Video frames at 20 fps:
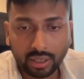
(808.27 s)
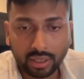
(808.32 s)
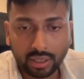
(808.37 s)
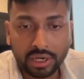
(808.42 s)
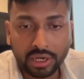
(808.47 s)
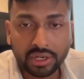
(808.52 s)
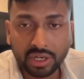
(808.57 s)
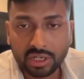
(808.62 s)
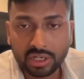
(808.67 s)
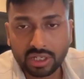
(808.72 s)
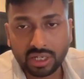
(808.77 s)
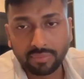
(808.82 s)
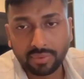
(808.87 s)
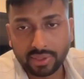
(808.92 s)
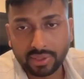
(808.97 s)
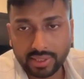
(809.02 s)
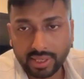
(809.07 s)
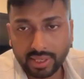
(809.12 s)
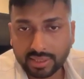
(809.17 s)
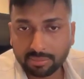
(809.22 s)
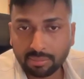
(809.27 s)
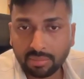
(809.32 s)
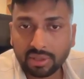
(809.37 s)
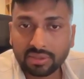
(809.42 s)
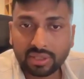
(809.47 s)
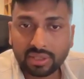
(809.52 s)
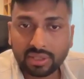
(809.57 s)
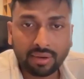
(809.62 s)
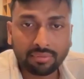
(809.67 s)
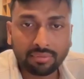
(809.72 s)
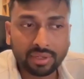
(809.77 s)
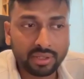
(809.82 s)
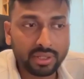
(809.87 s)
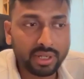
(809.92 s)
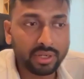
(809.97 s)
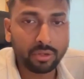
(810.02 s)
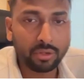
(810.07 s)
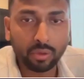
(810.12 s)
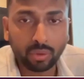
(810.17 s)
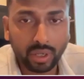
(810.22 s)
internship is 6 months, and after
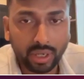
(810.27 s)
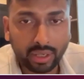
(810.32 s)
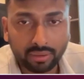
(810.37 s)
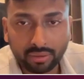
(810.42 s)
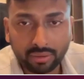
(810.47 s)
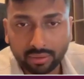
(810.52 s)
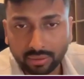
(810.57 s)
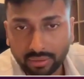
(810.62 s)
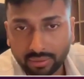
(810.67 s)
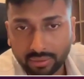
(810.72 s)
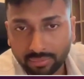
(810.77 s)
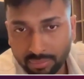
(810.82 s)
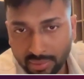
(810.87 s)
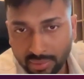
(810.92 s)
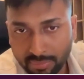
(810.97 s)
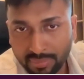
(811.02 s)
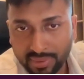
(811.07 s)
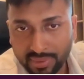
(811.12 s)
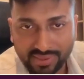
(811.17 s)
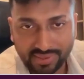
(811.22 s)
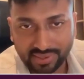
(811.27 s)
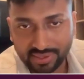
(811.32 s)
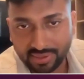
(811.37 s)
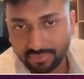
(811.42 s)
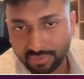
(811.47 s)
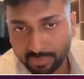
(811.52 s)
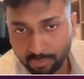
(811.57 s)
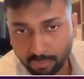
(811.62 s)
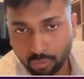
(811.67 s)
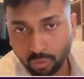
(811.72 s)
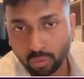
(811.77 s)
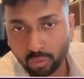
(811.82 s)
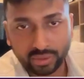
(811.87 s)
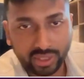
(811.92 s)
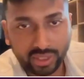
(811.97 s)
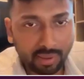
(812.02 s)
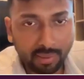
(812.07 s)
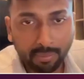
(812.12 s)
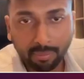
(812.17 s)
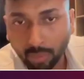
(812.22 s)
that you get be placed as a
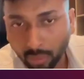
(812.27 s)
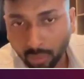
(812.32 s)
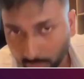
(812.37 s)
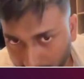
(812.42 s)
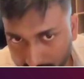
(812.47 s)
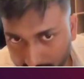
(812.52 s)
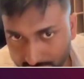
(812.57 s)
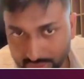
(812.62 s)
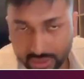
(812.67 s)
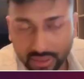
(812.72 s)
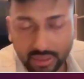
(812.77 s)
full-time employees.